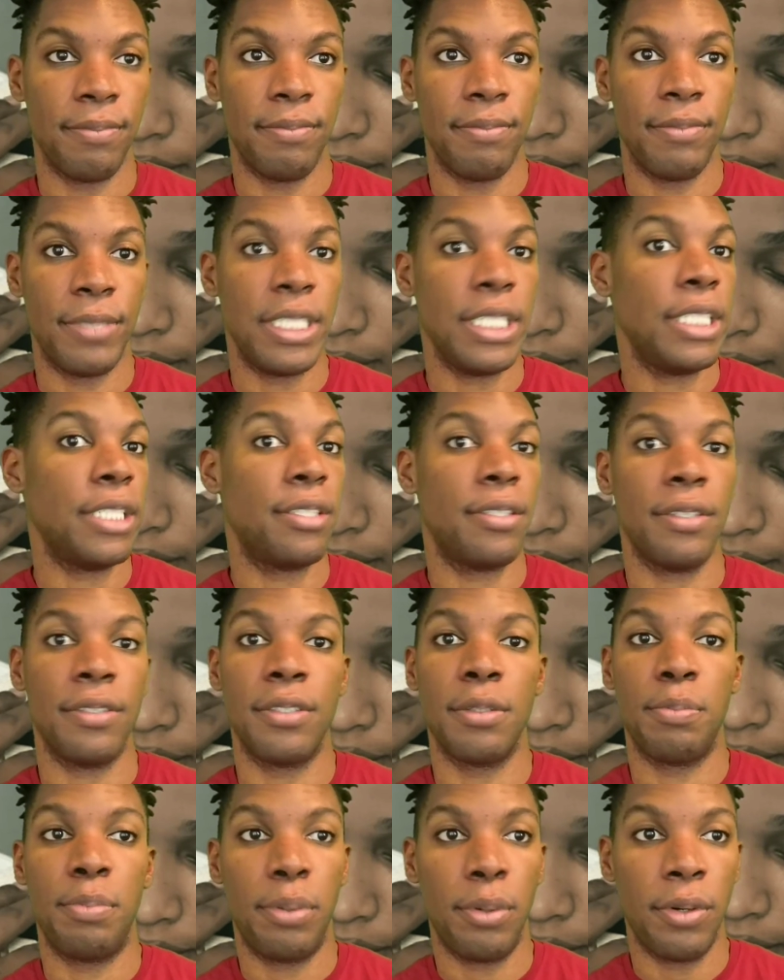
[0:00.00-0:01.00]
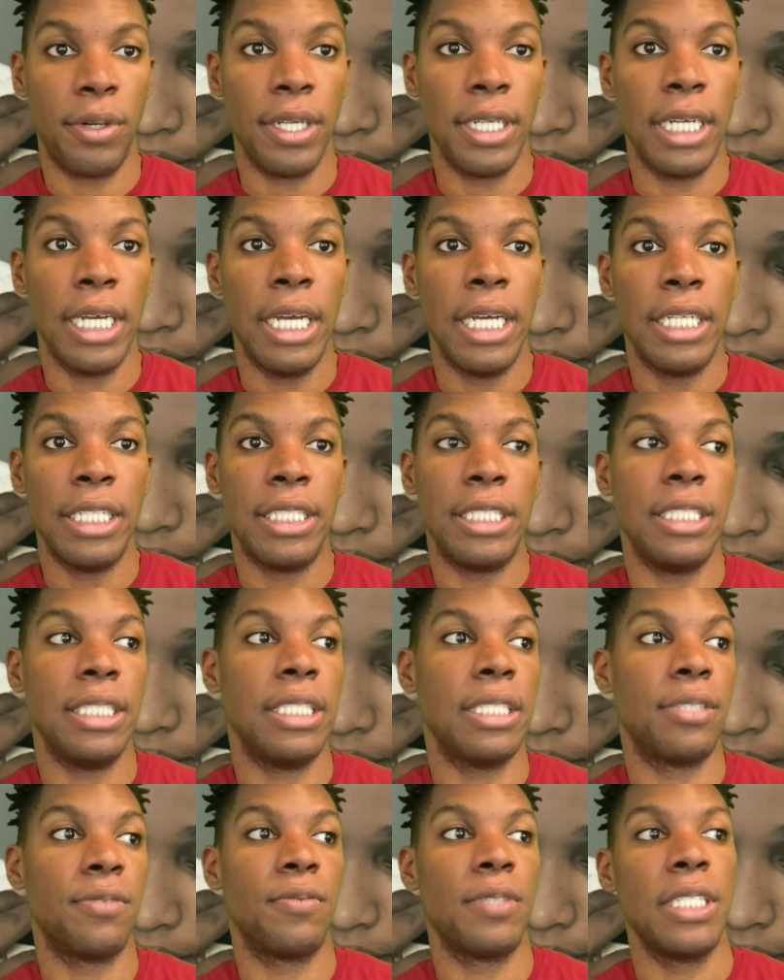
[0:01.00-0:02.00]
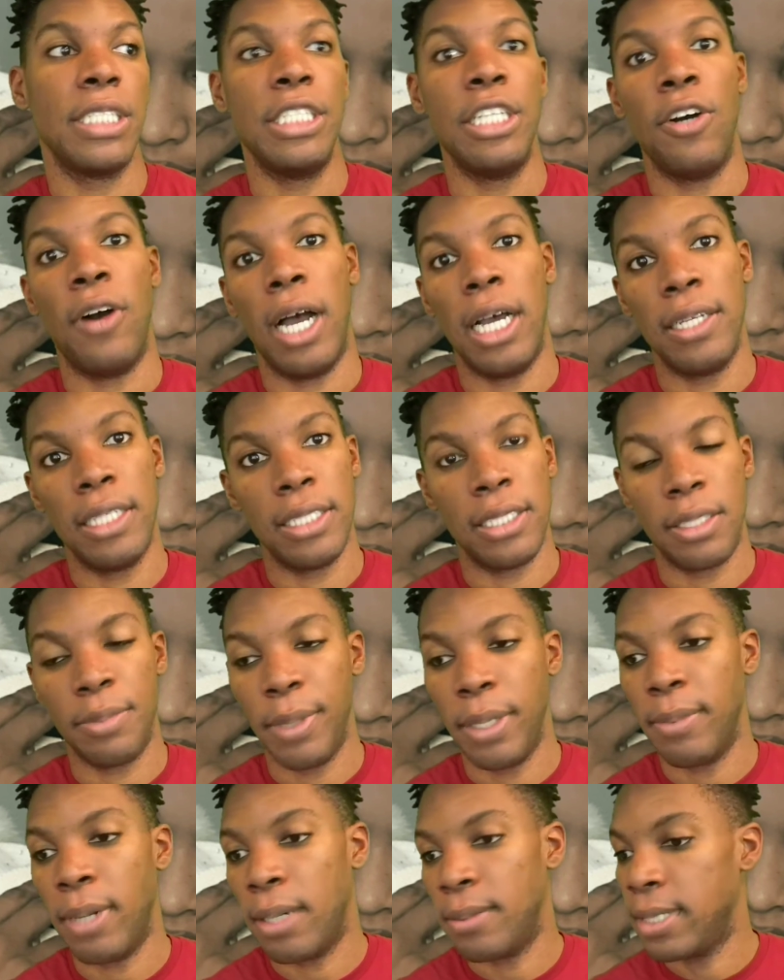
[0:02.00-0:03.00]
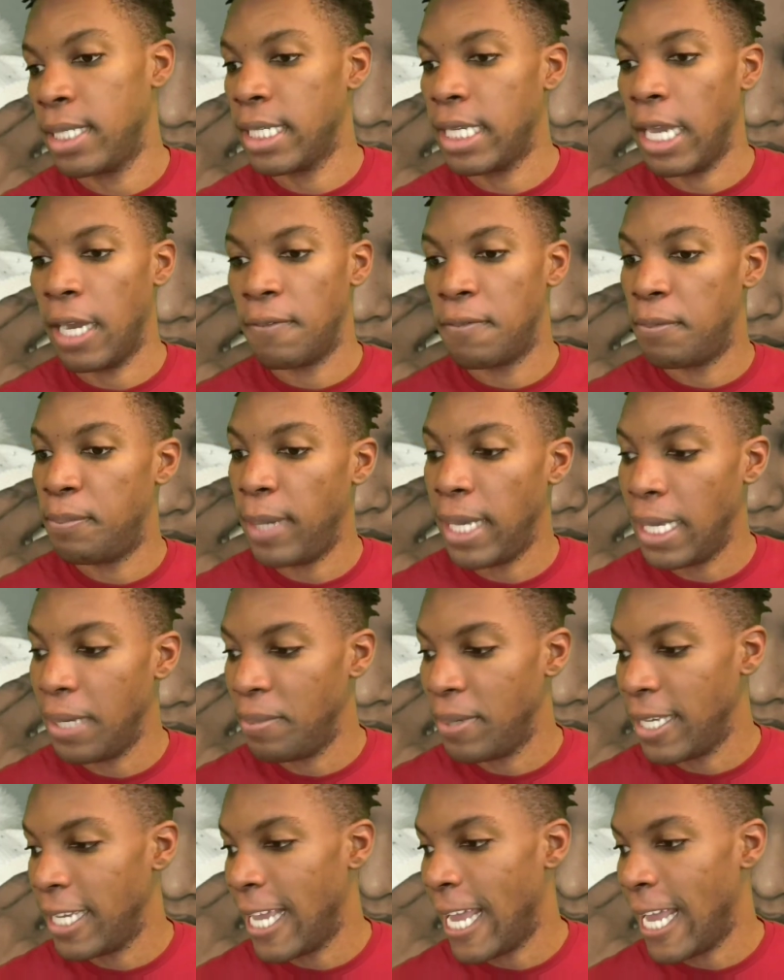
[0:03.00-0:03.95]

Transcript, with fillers: She needs their support. She doesn't really know how it is to be a mom, take care of a baby,